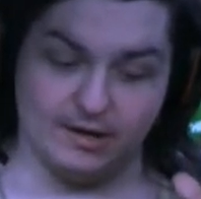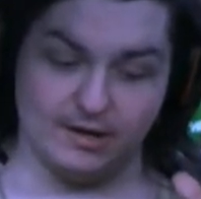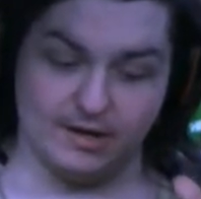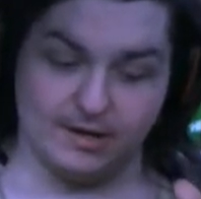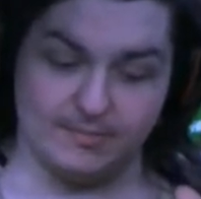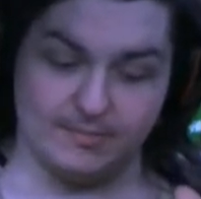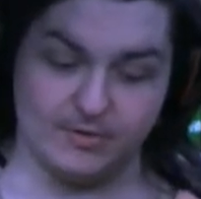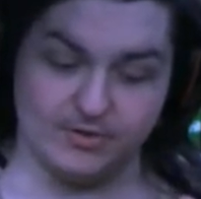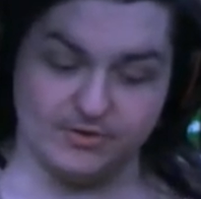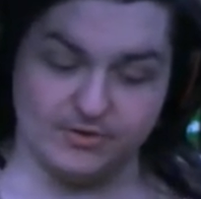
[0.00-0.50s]

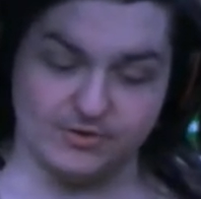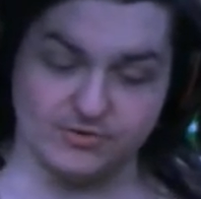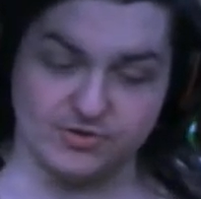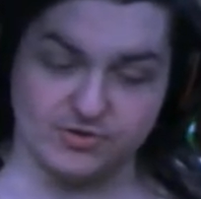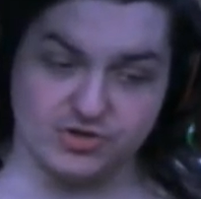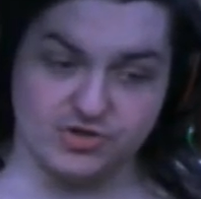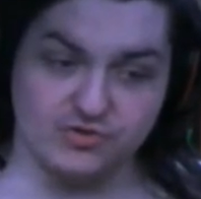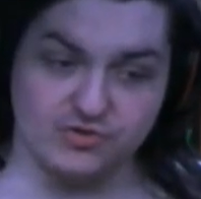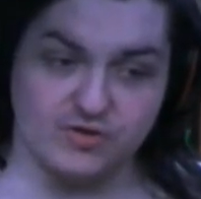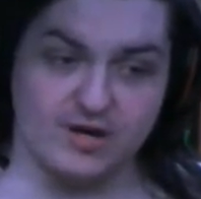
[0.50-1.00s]
I'm also
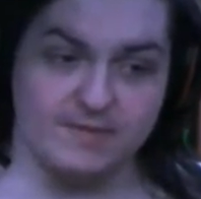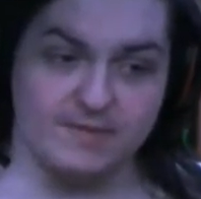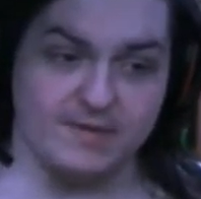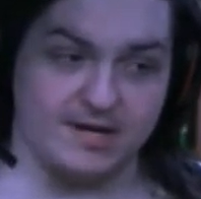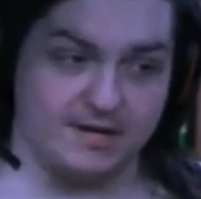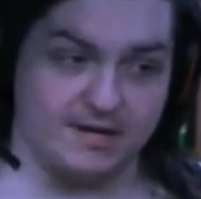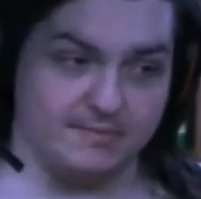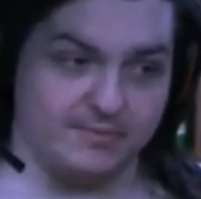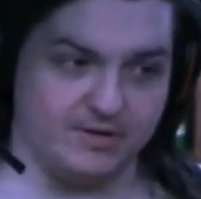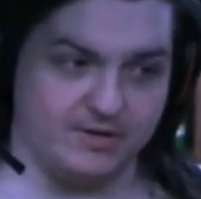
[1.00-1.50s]

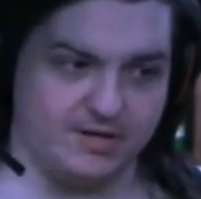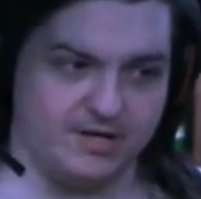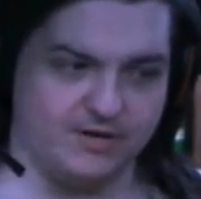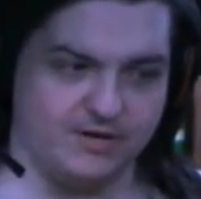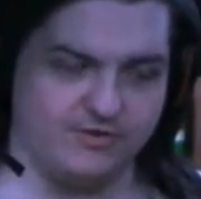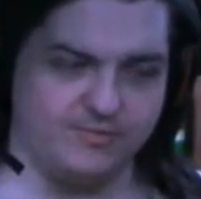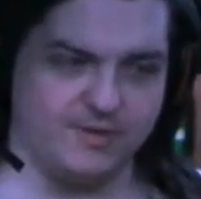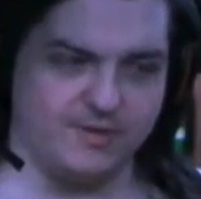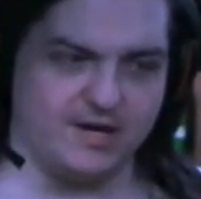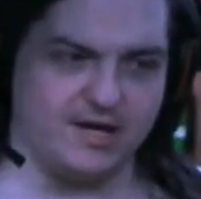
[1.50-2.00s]
streaming, but
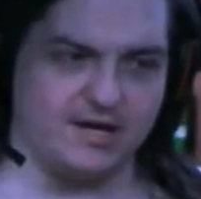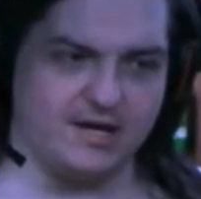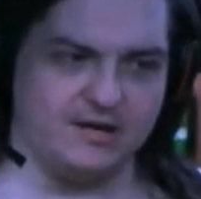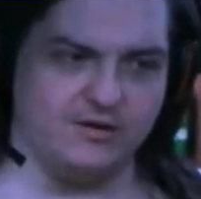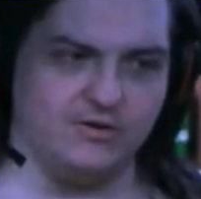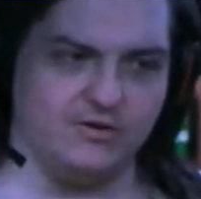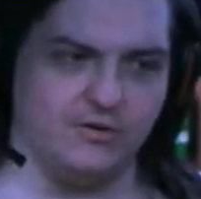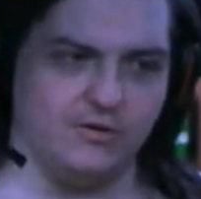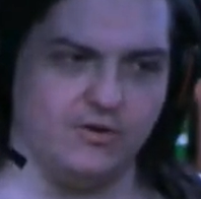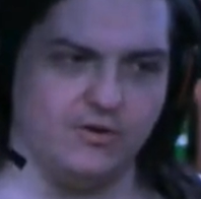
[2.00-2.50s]
here's my end
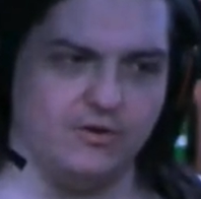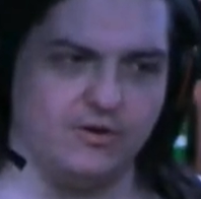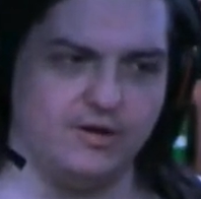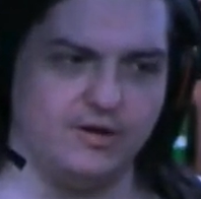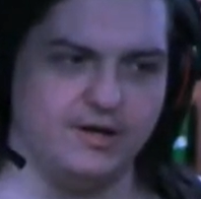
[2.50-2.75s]
goal.